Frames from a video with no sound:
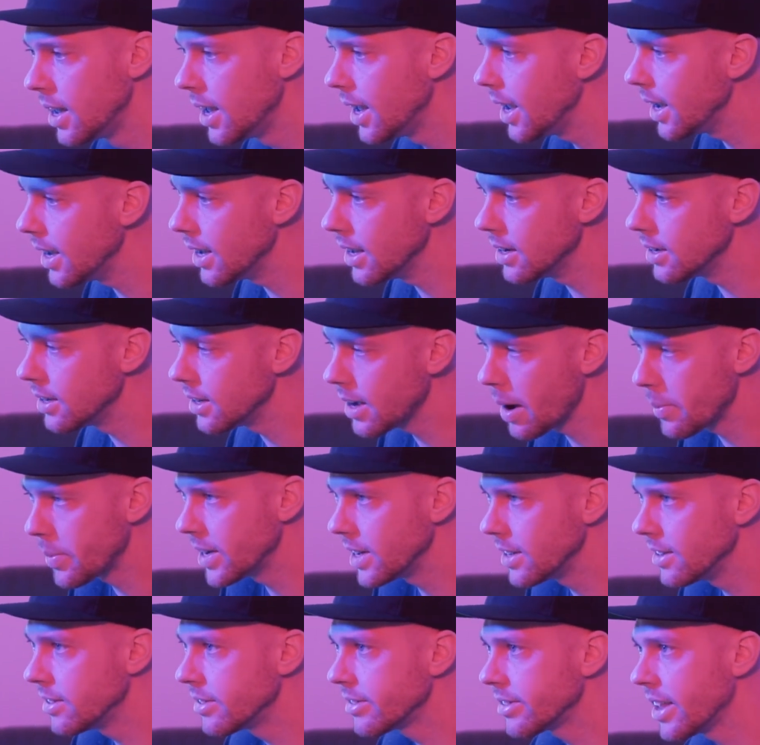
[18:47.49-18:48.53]
And I mean,
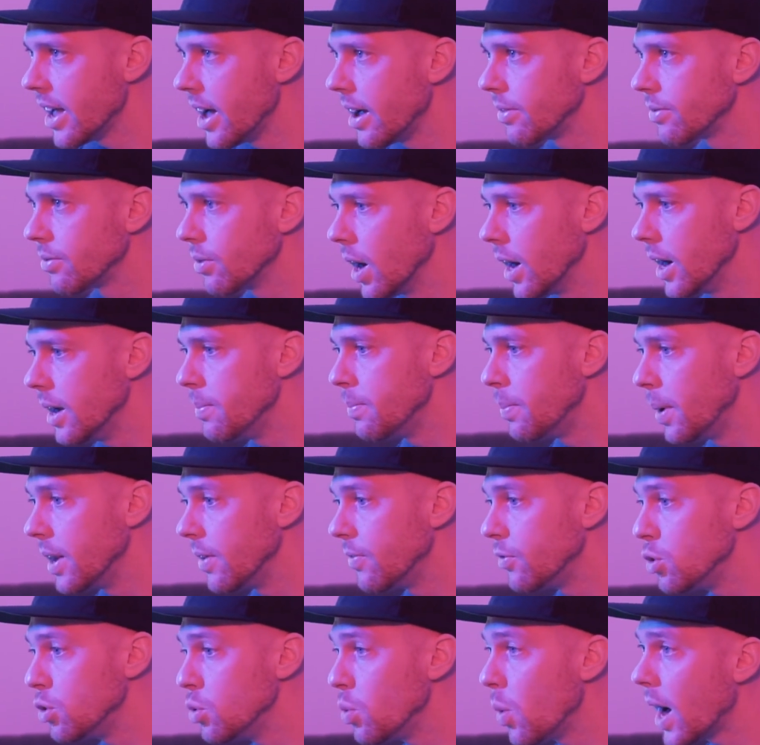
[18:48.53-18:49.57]
he's Steph, right? But
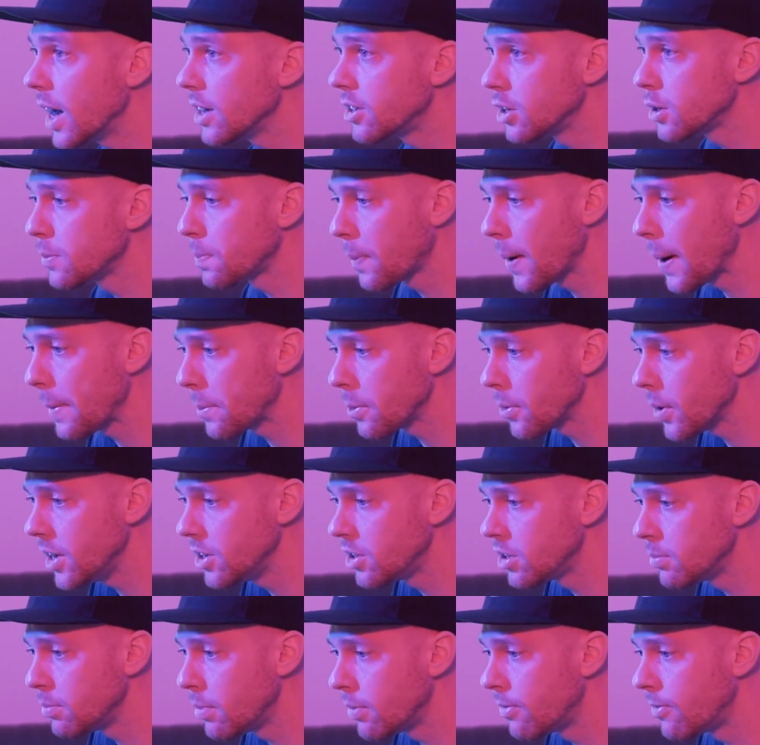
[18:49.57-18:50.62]
if you watch his
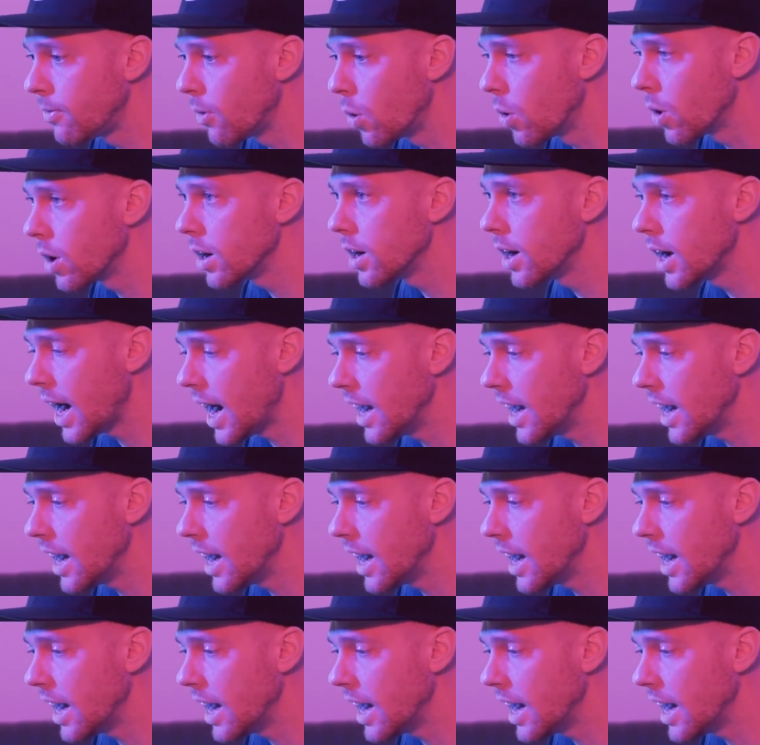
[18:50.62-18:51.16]
preparation before,